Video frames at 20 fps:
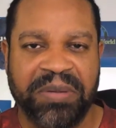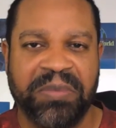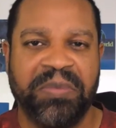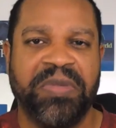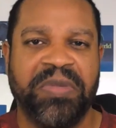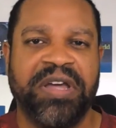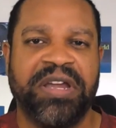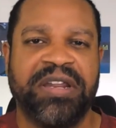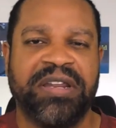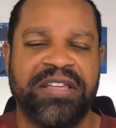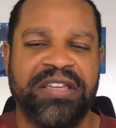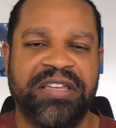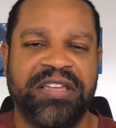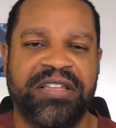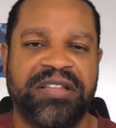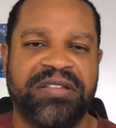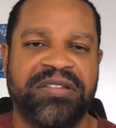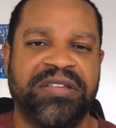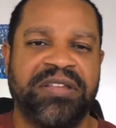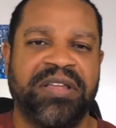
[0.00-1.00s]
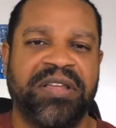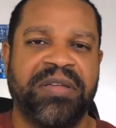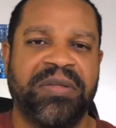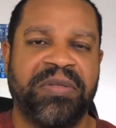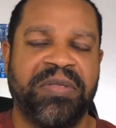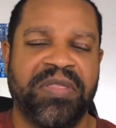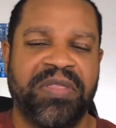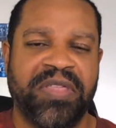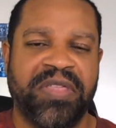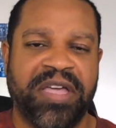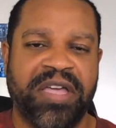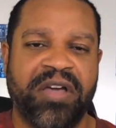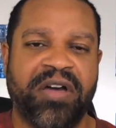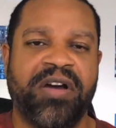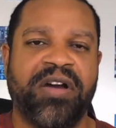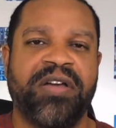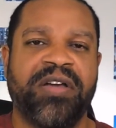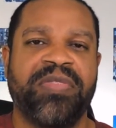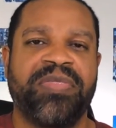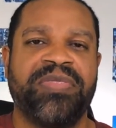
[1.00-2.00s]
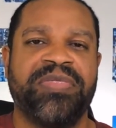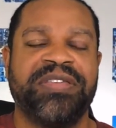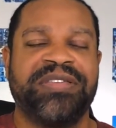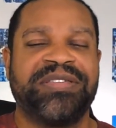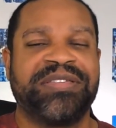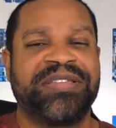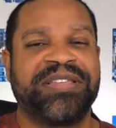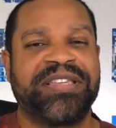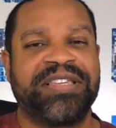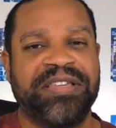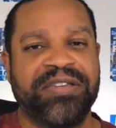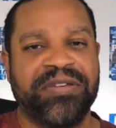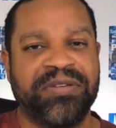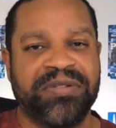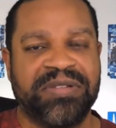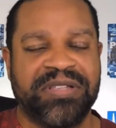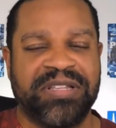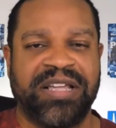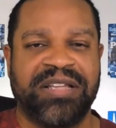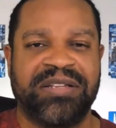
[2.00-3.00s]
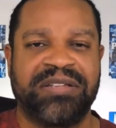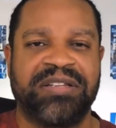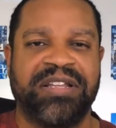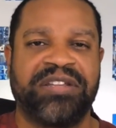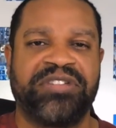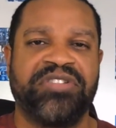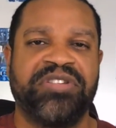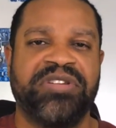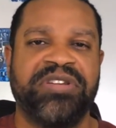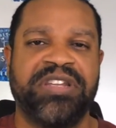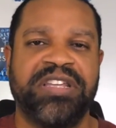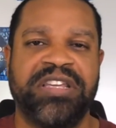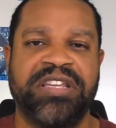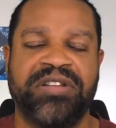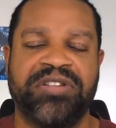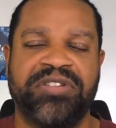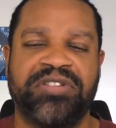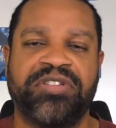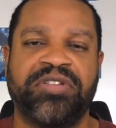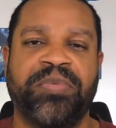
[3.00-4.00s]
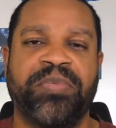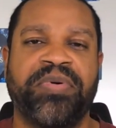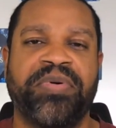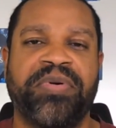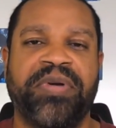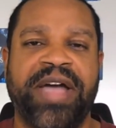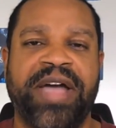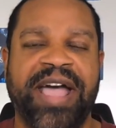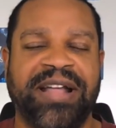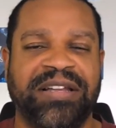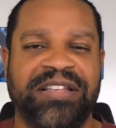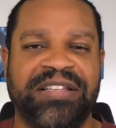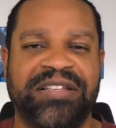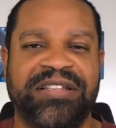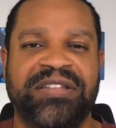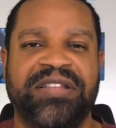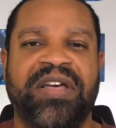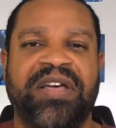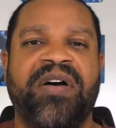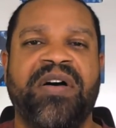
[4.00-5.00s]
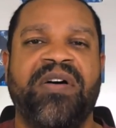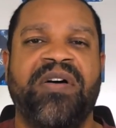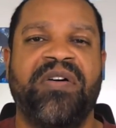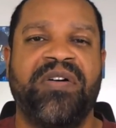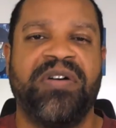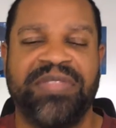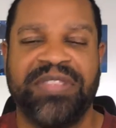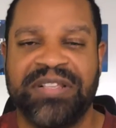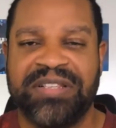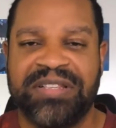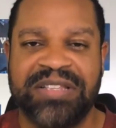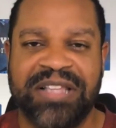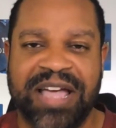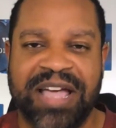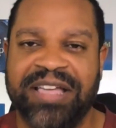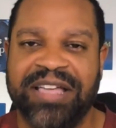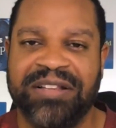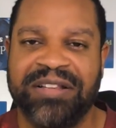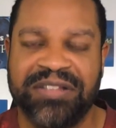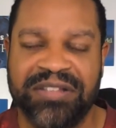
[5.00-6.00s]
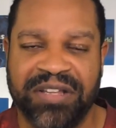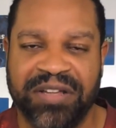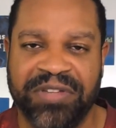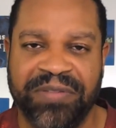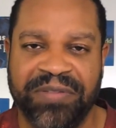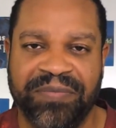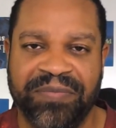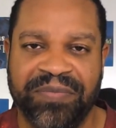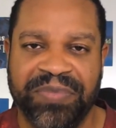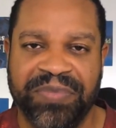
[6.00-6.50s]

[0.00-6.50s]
but it is. They are the skill sets that you need to practice on the science of it.